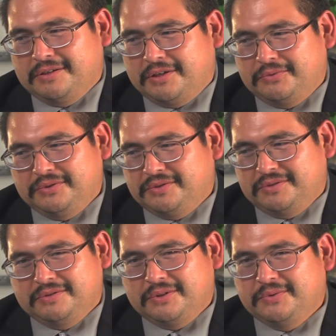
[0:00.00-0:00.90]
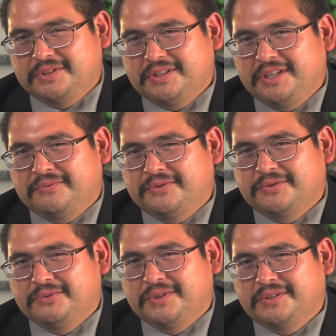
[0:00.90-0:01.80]
I wasn't eating for
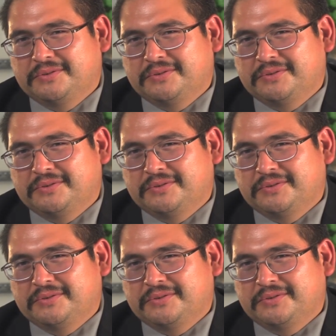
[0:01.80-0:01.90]
2 weeks.